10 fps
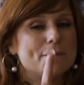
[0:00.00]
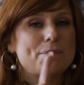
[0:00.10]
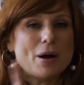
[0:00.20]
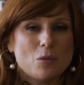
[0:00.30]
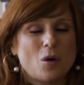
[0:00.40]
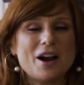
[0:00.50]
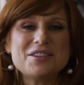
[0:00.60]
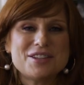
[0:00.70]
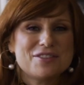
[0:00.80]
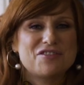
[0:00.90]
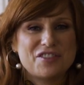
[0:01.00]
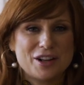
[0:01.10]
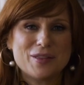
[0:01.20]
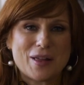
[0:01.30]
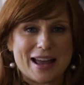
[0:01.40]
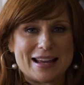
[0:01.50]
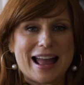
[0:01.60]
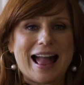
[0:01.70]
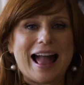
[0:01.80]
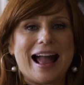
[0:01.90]
but what does it feel like
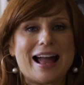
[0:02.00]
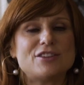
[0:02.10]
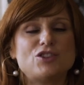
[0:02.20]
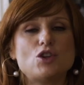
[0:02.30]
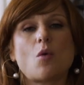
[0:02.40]
as